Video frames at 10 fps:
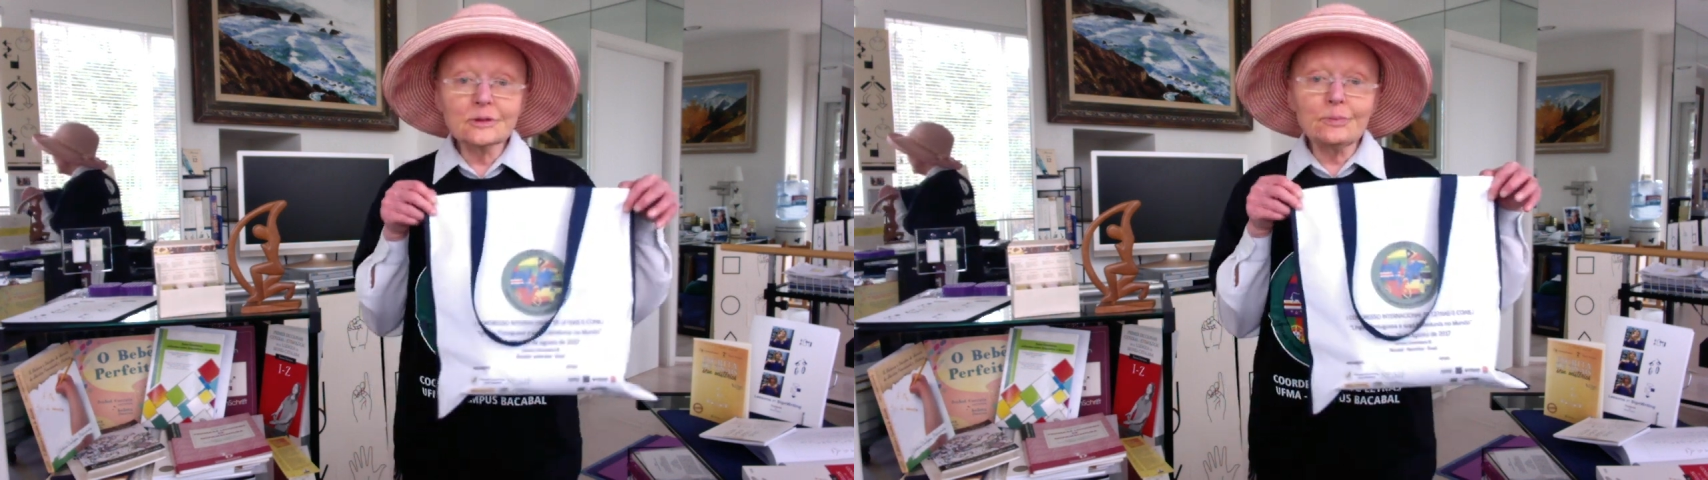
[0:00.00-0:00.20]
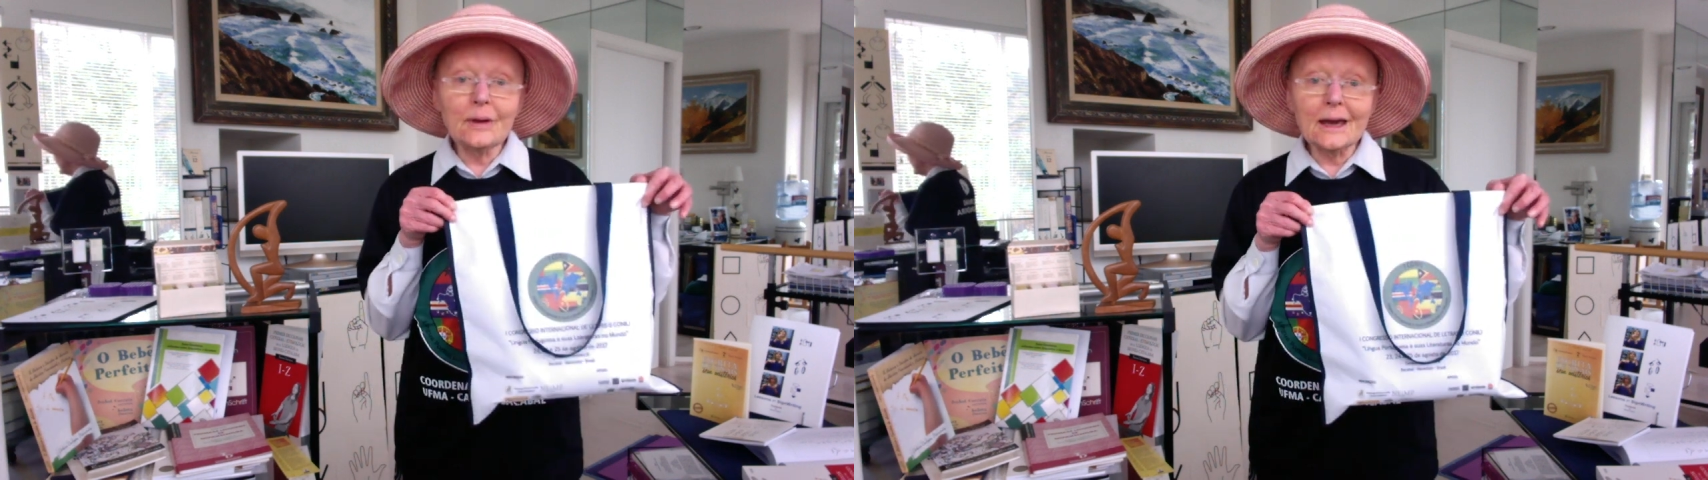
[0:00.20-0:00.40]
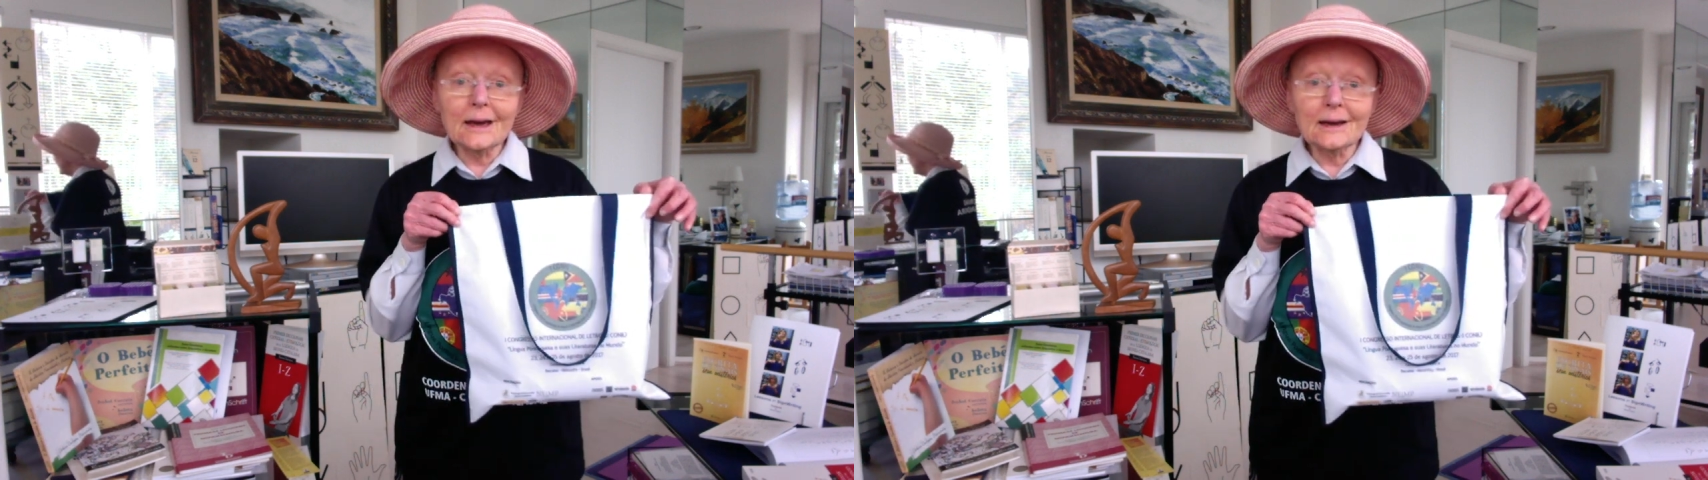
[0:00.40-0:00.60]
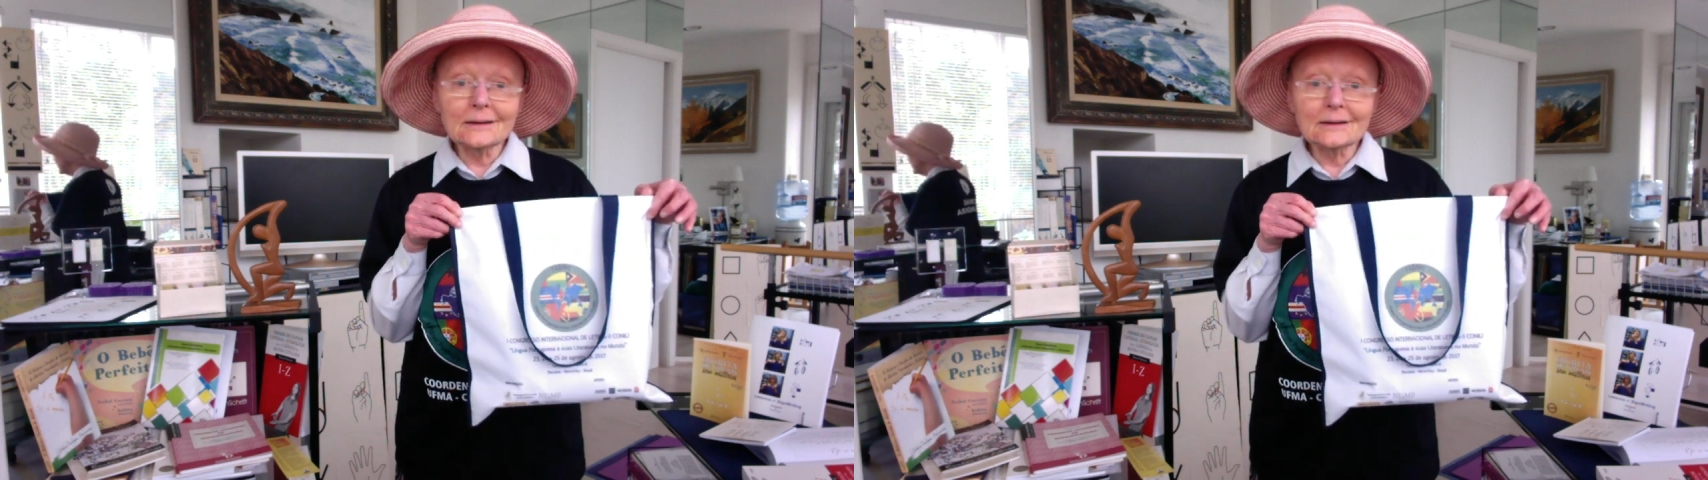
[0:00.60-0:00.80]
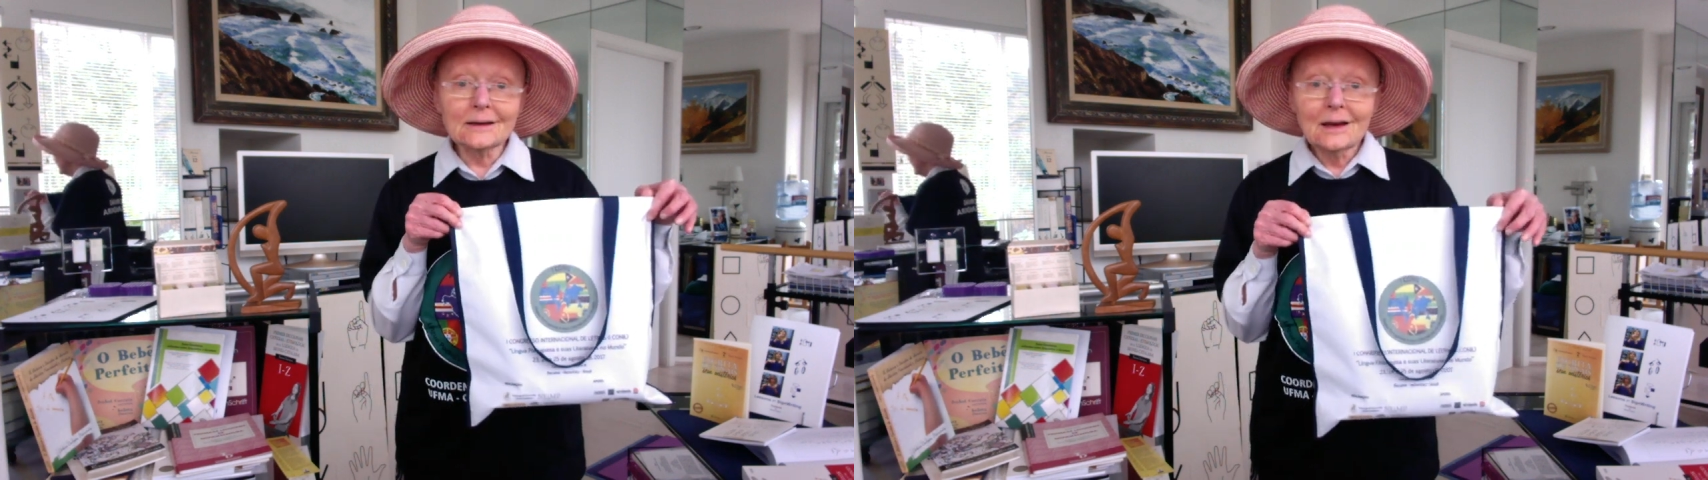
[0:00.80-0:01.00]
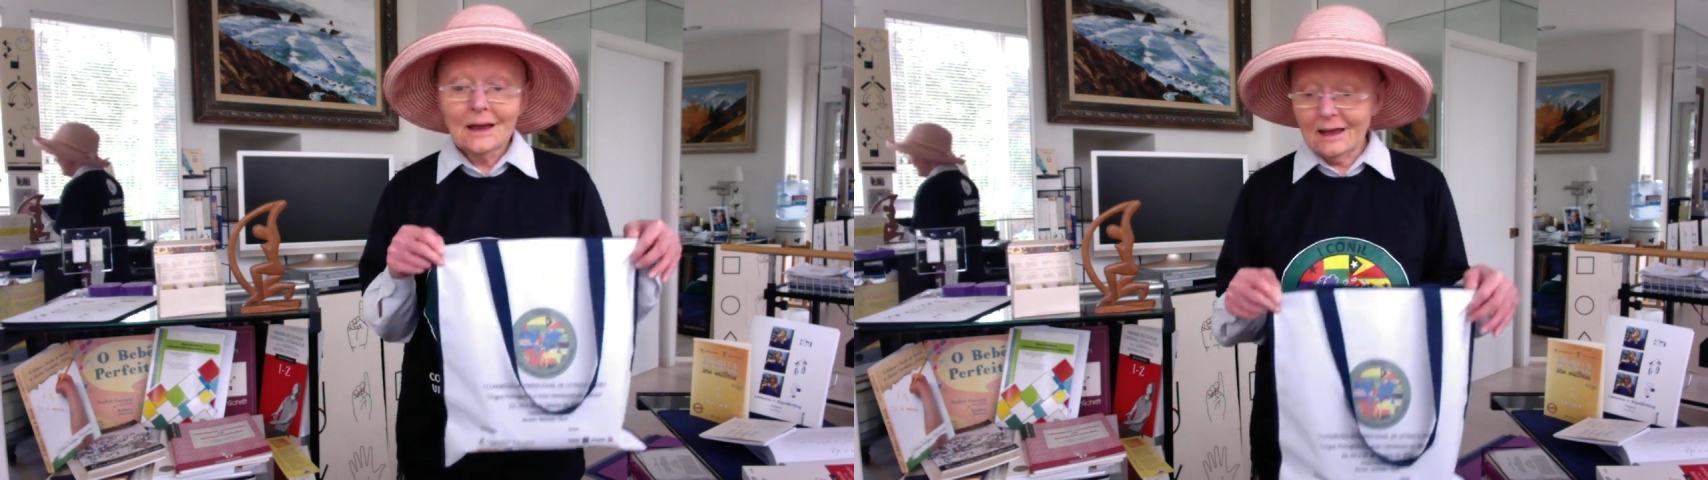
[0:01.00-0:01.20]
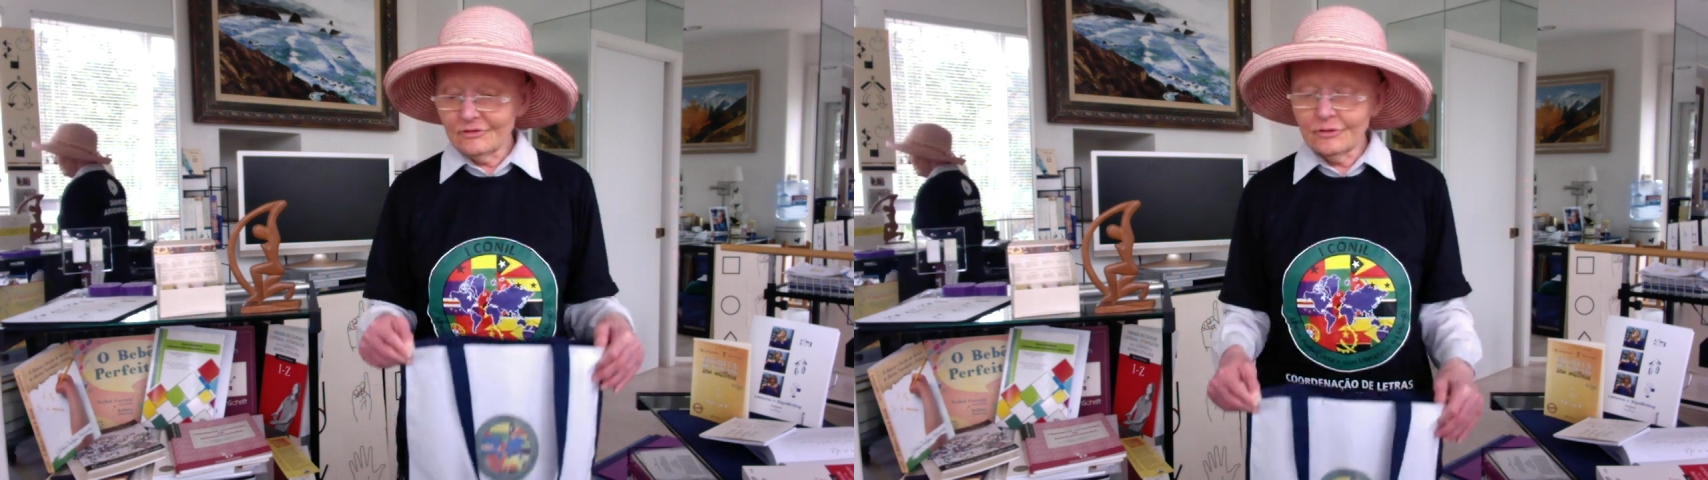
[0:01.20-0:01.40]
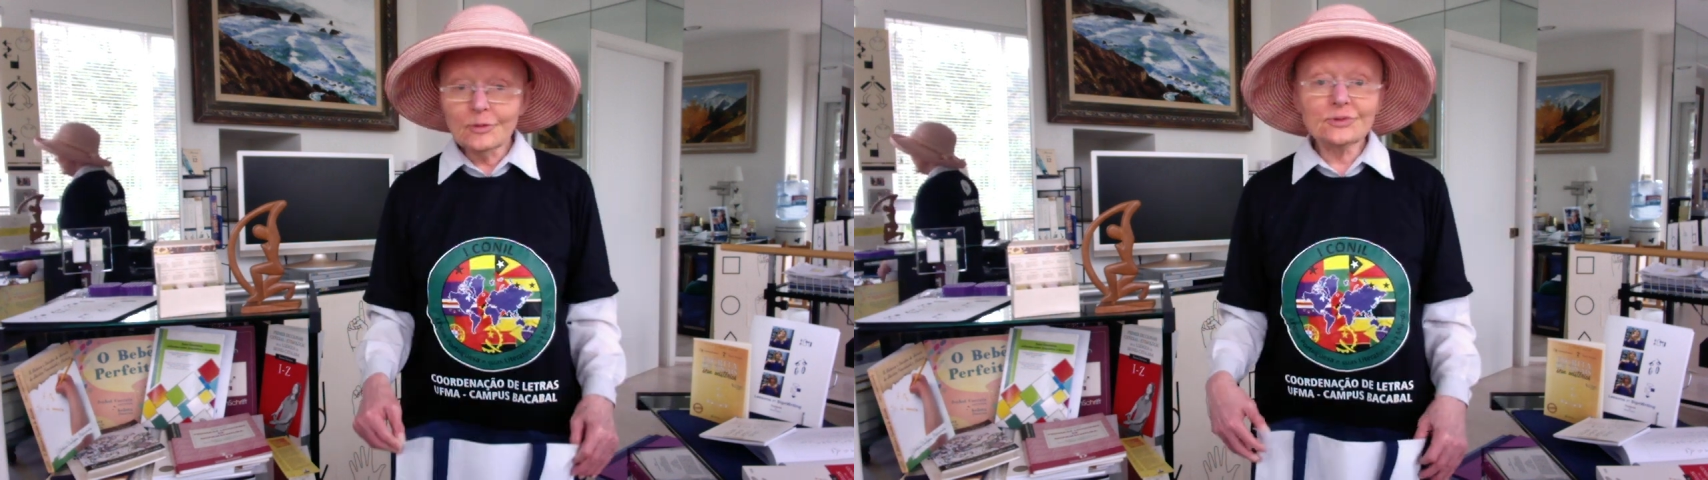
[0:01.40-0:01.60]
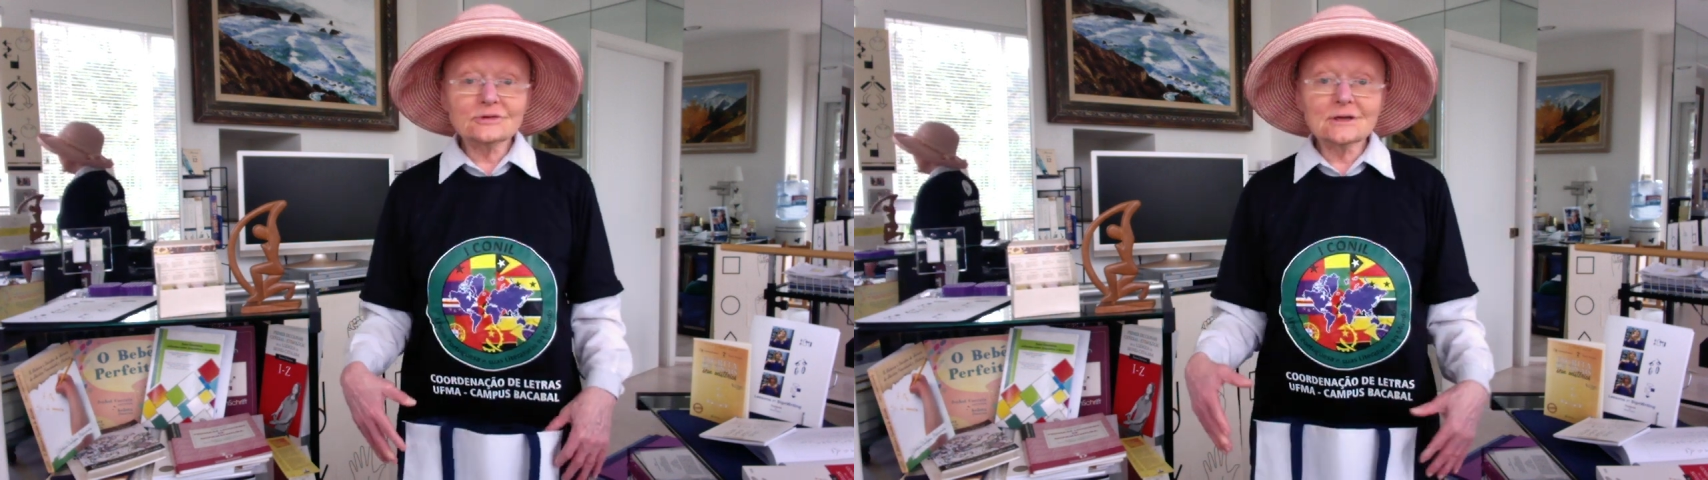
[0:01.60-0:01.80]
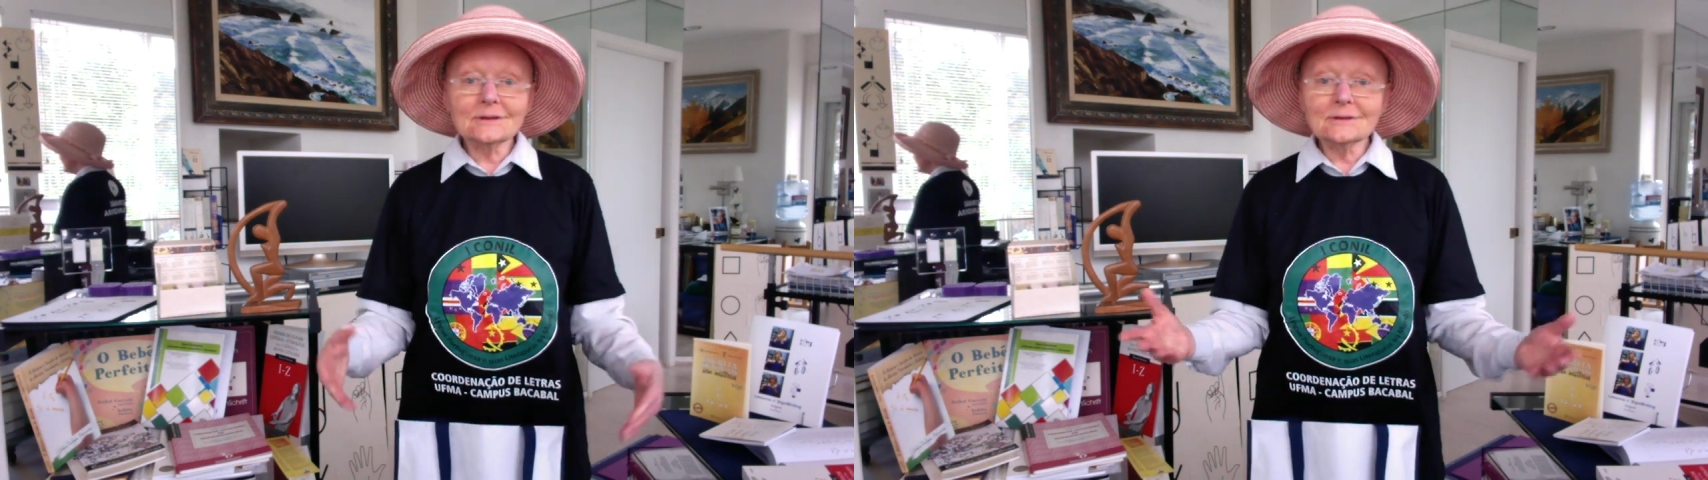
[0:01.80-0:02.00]
bag, and for
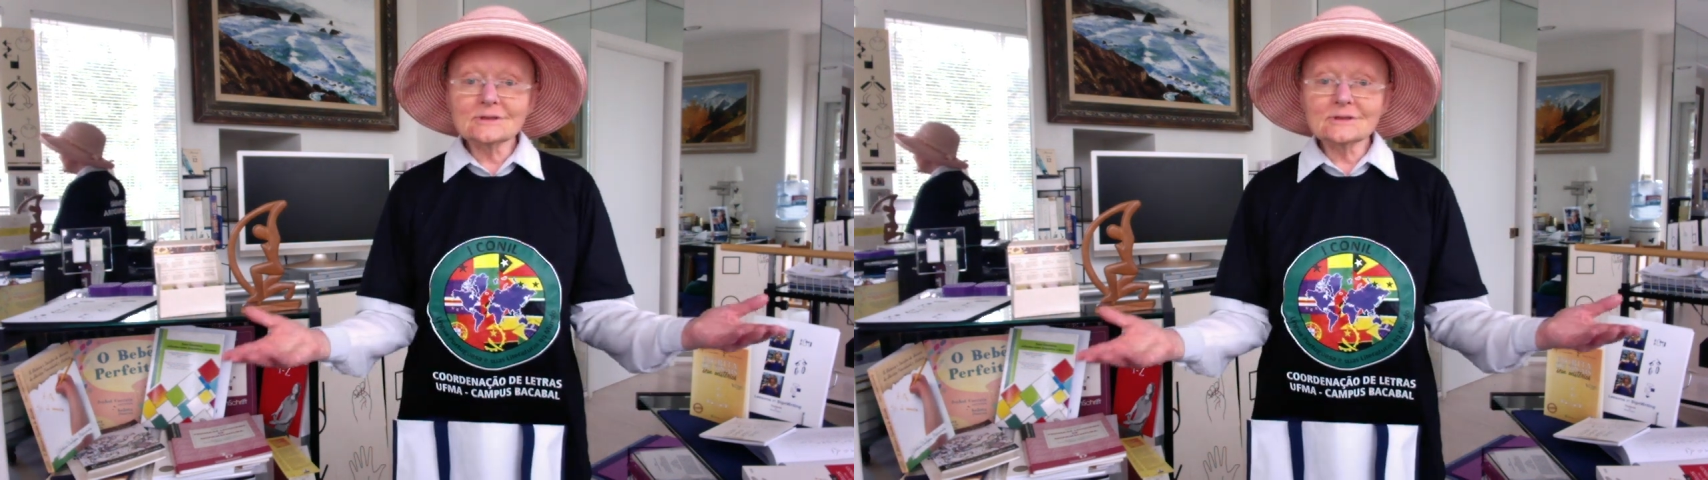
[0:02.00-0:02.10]
presenting